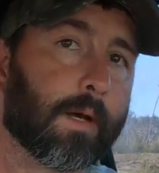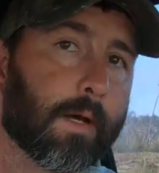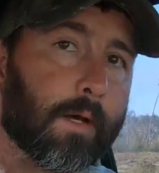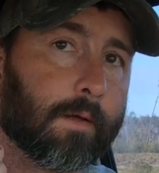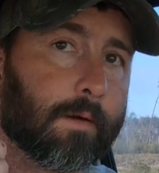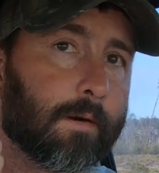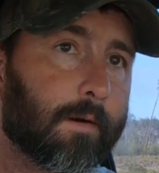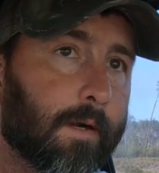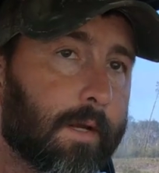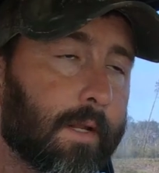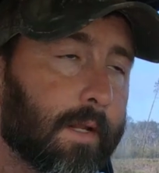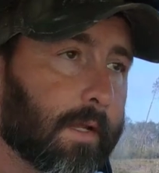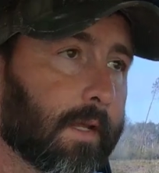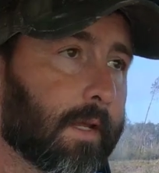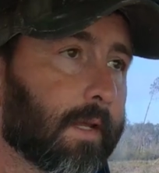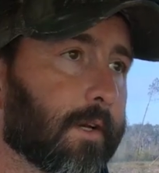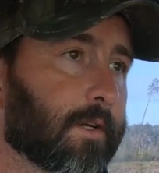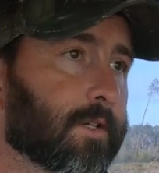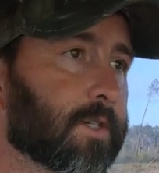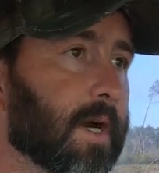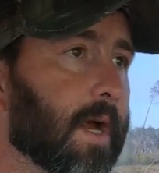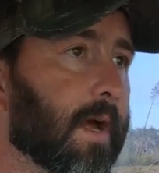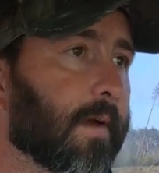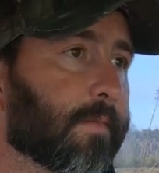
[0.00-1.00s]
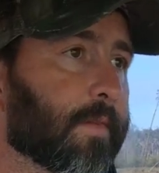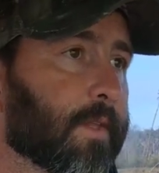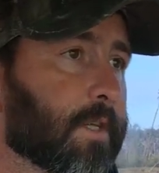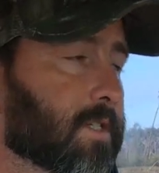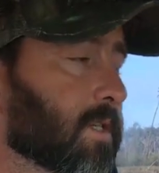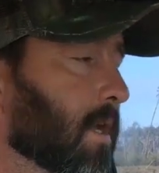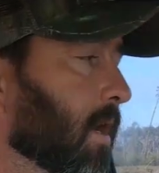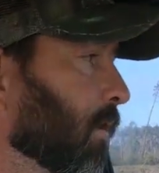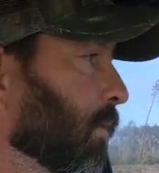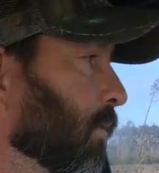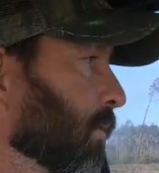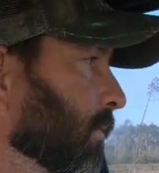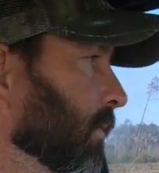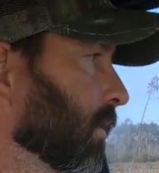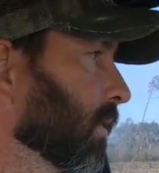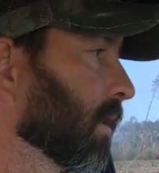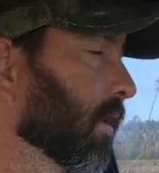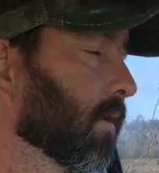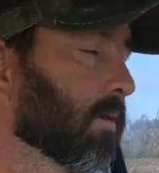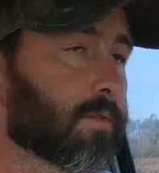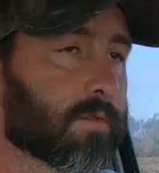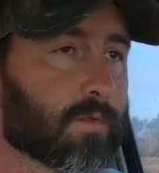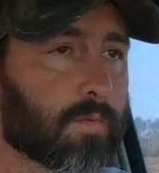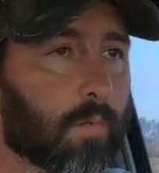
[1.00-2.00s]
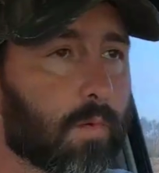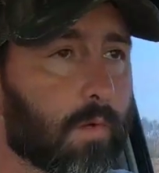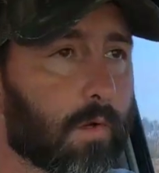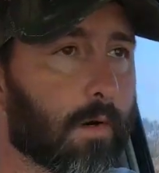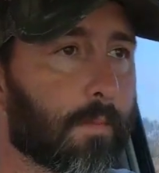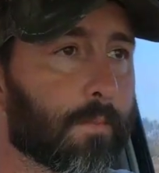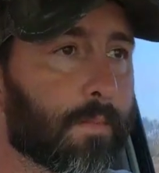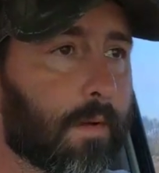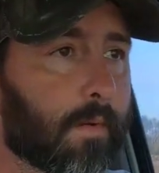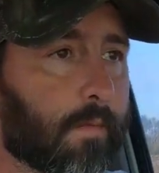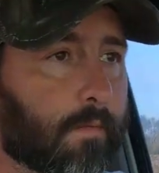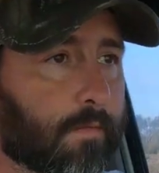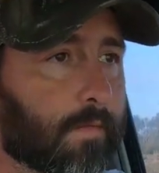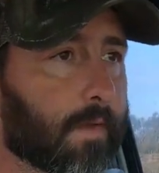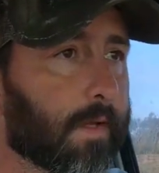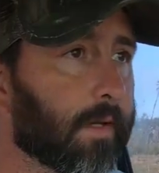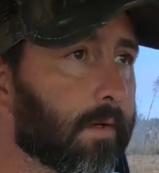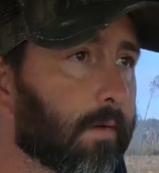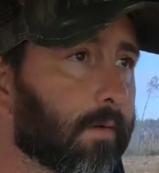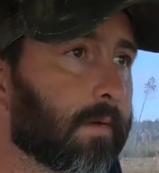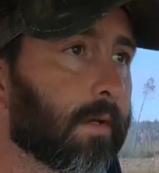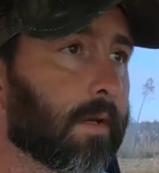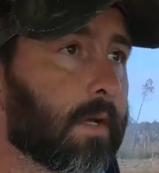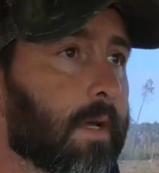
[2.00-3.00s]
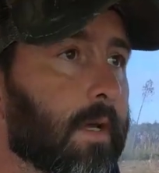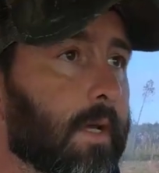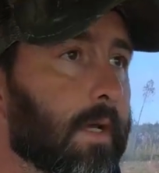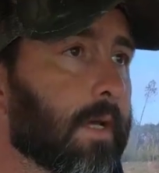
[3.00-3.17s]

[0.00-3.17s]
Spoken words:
but Hunter didn't get to drive this home because the water pump failed,